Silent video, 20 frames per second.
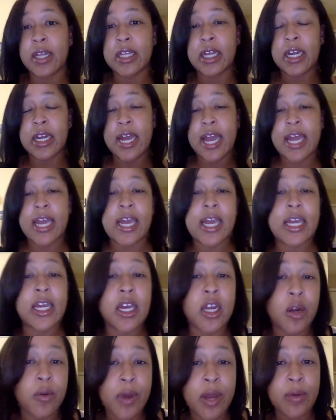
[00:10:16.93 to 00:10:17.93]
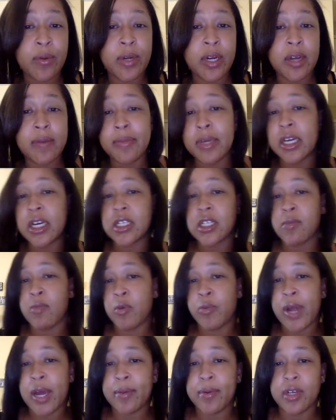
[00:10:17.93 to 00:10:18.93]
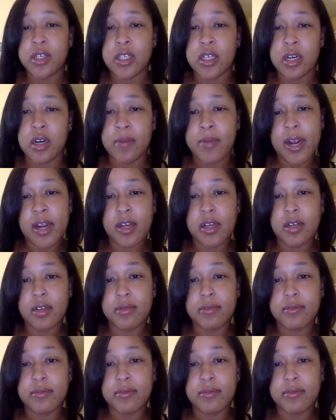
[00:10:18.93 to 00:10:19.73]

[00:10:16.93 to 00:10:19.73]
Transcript: their day and get away with it because I'm a black person in America.